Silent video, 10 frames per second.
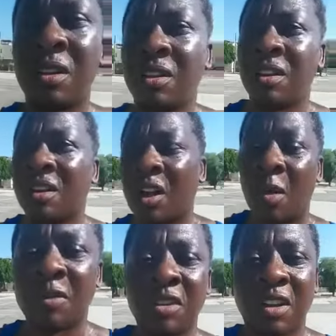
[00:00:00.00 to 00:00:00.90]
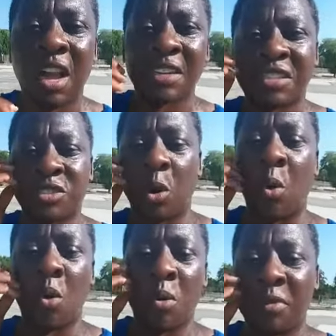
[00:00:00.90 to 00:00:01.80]
almost look like
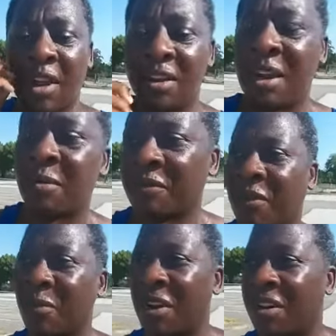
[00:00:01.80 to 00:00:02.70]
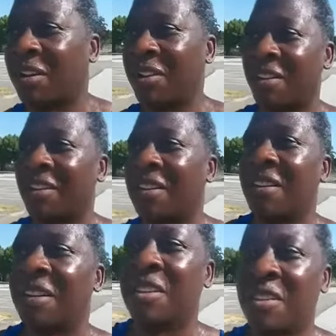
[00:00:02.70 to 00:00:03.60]
Storm, goddammit, from the
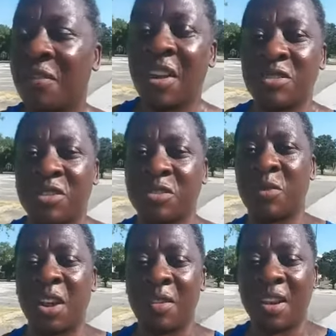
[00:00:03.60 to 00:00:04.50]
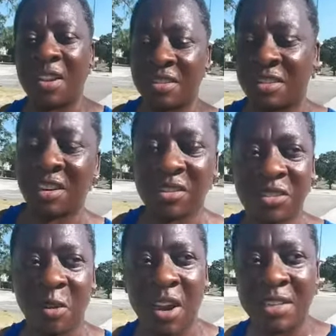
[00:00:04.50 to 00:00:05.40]
Avengers or whatever it is. Shit looks
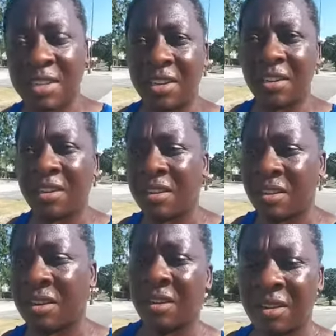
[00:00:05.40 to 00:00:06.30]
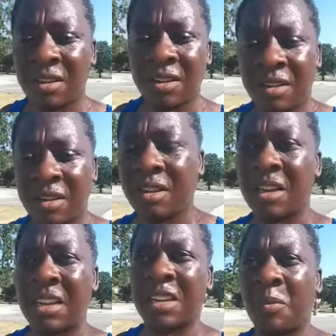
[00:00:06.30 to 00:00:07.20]
crazy. And then you
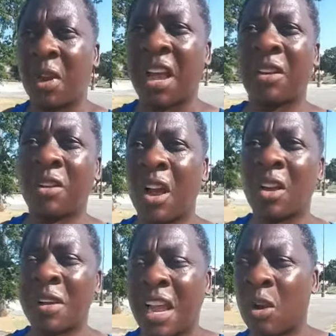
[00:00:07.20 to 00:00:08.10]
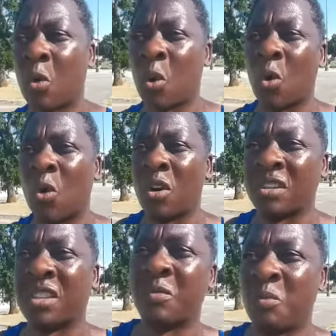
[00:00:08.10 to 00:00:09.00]
black girl, all of them got on orange
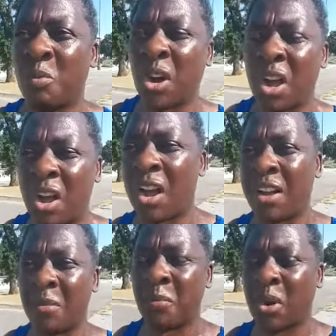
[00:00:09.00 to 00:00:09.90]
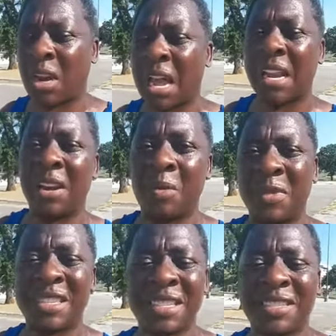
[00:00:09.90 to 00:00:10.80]
and blonde and platinum.
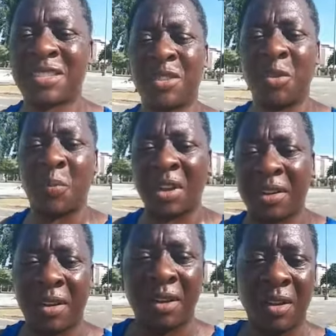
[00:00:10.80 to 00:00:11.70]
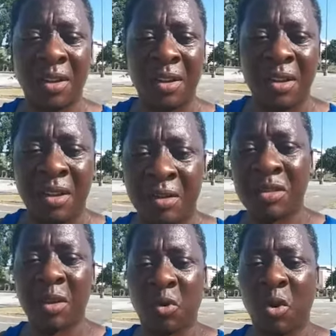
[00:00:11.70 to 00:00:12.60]
Just stupid. What's up,
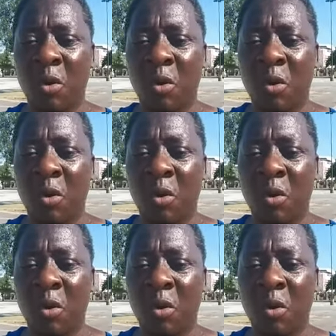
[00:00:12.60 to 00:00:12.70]
Corey?